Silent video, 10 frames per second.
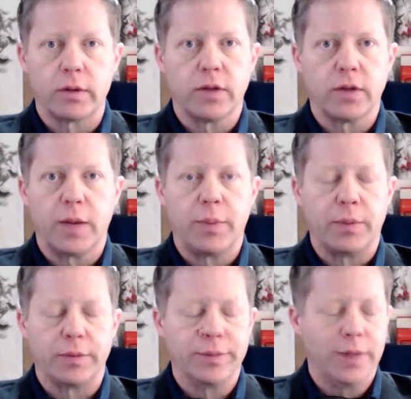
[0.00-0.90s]
Because a lot of
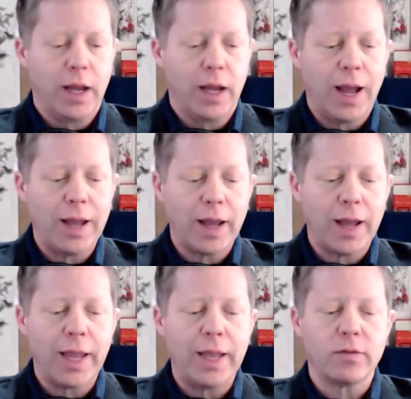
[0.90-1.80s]
people, I,
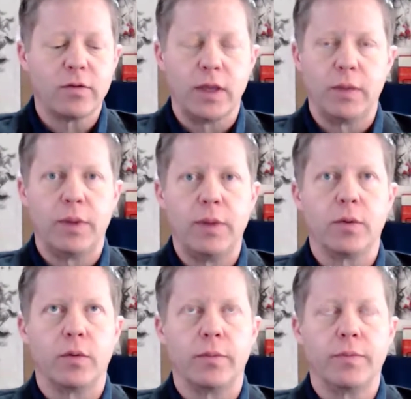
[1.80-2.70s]
I hate seeing people